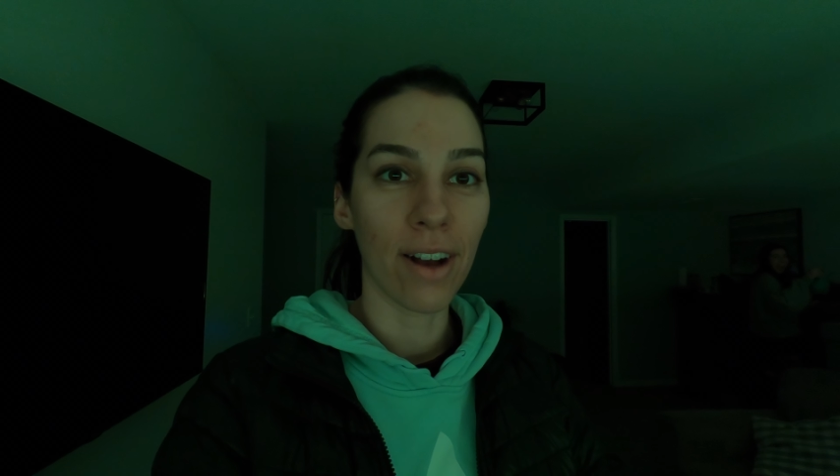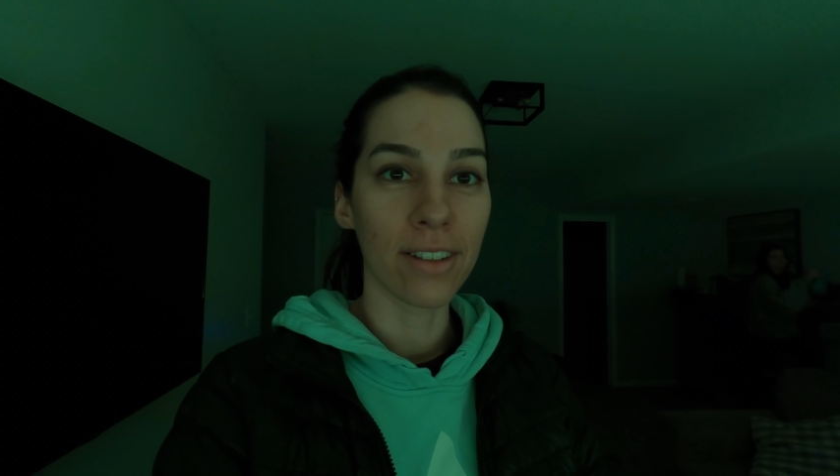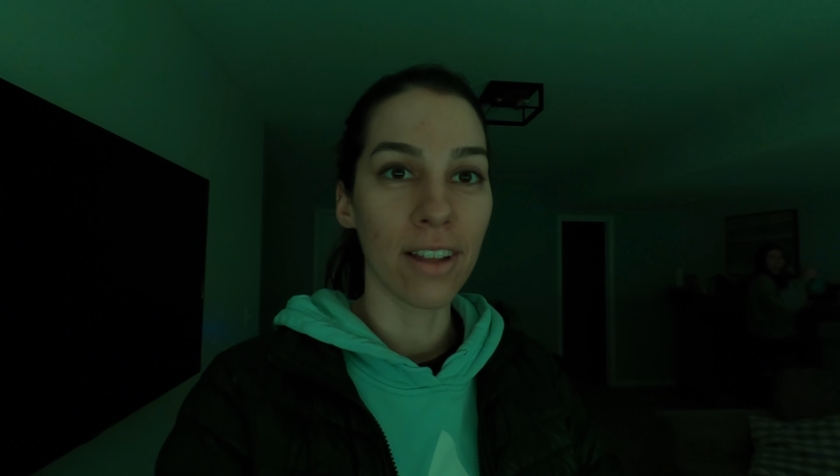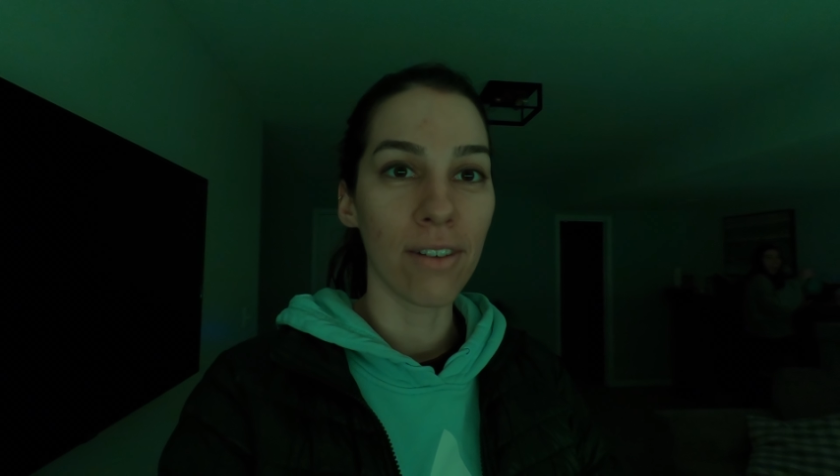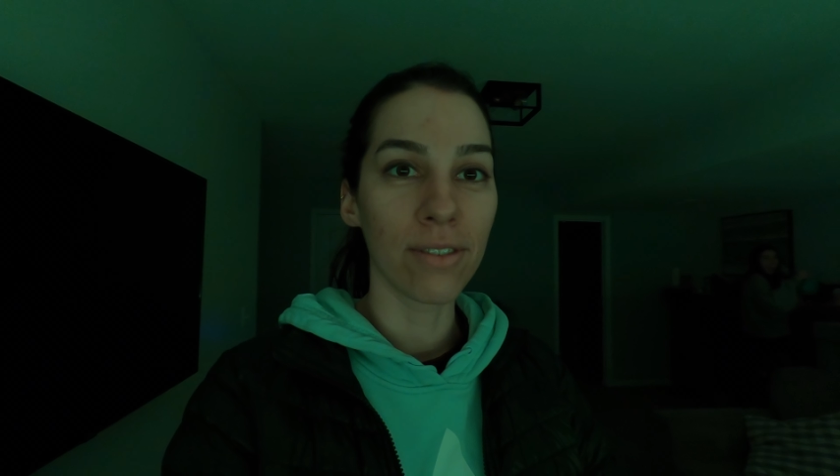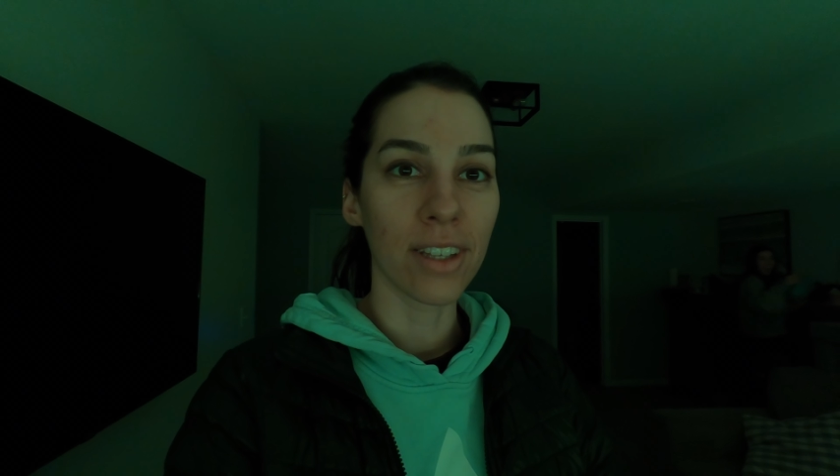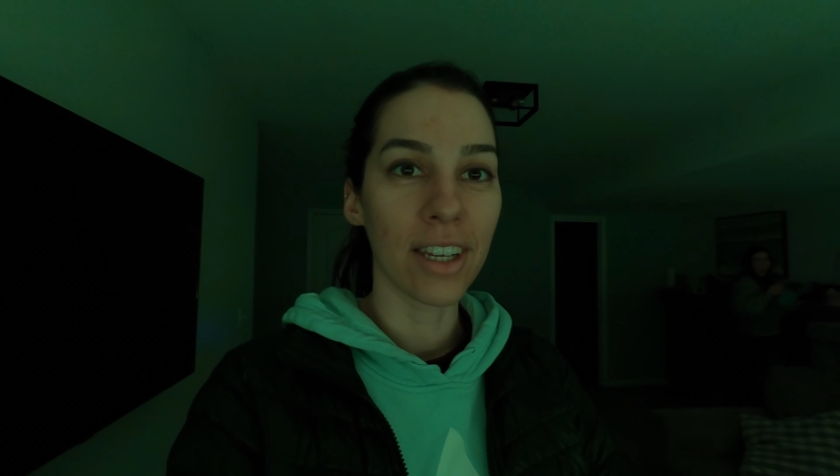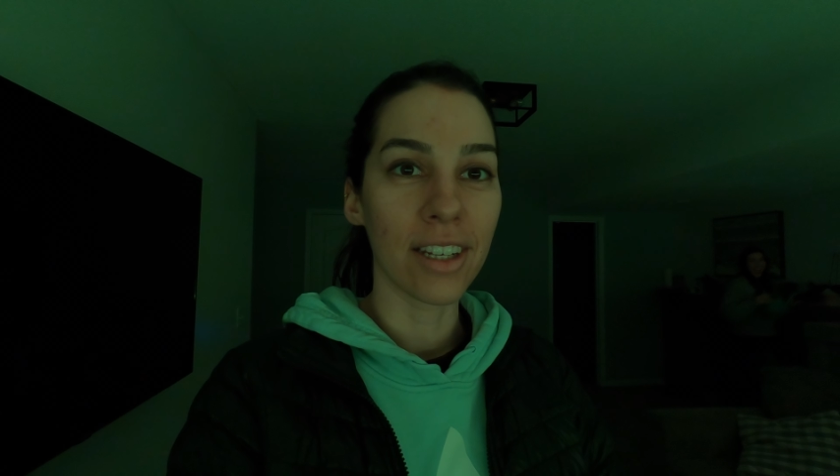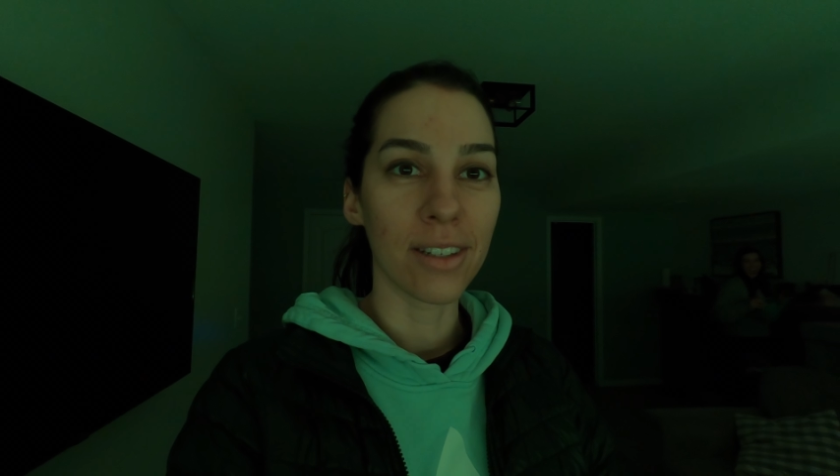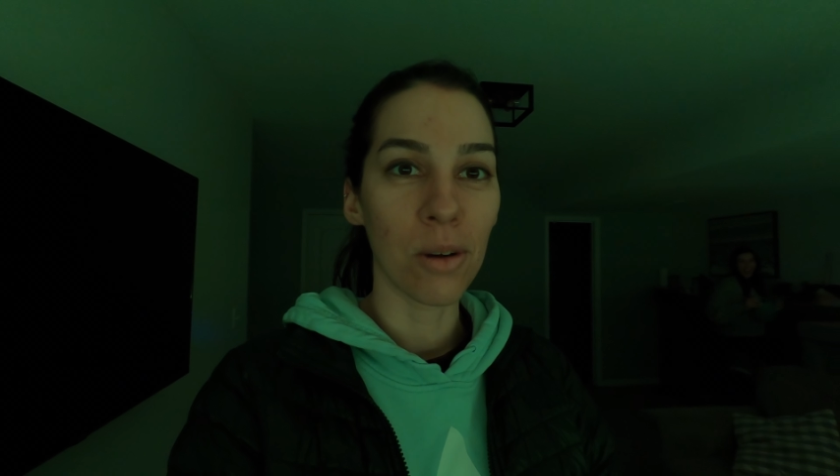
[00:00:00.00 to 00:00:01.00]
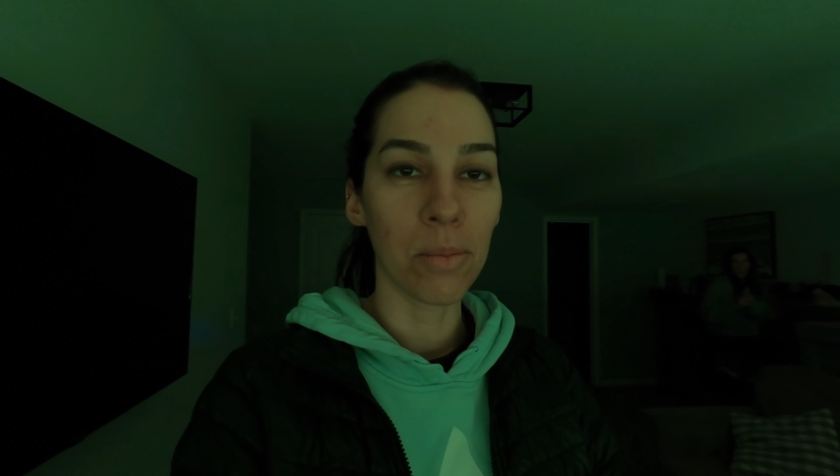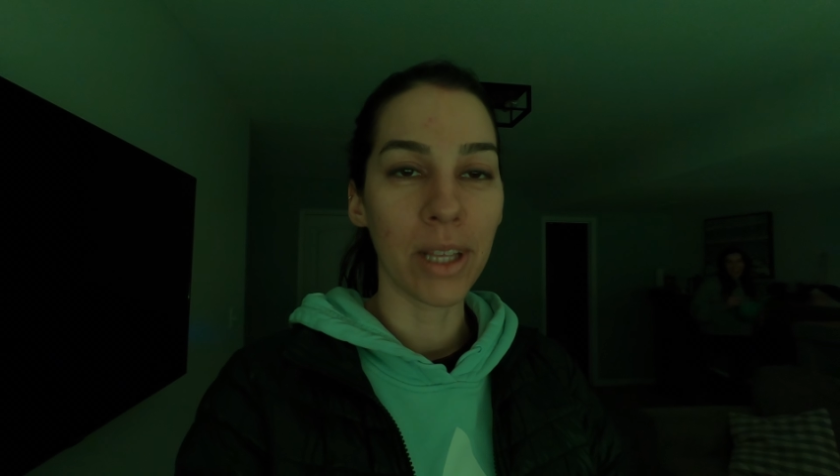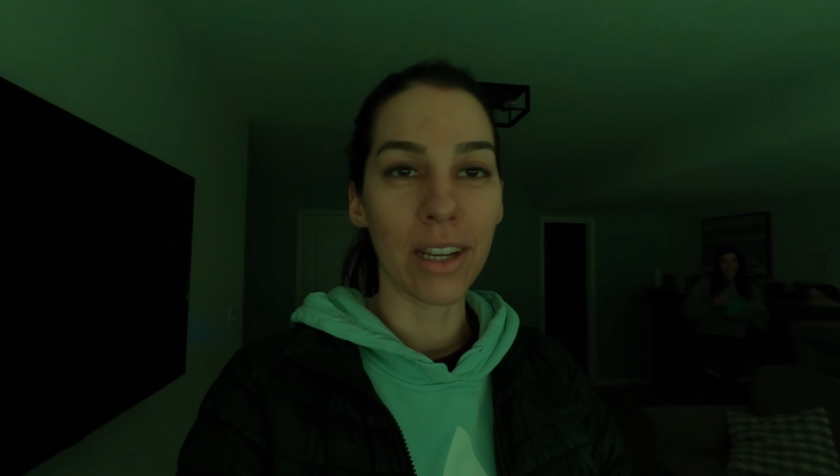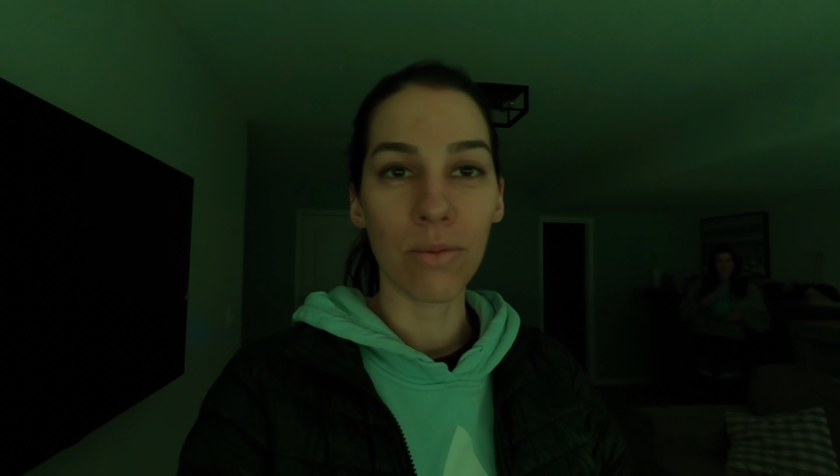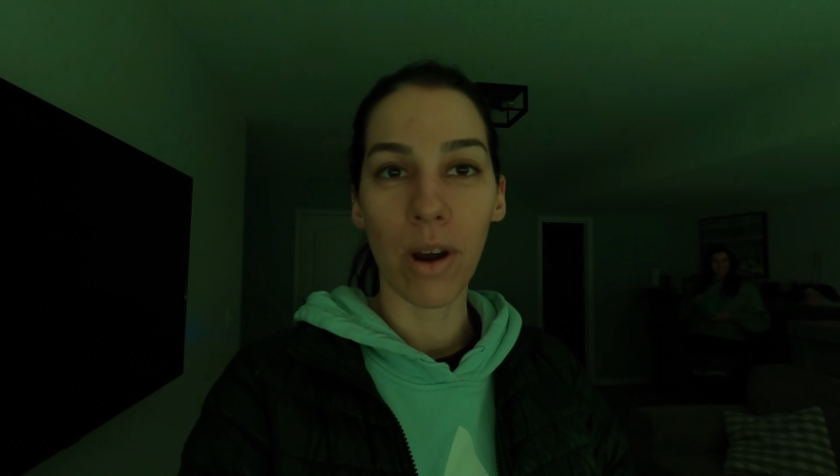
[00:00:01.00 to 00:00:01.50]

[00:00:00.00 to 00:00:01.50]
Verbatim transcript: a lovely new plant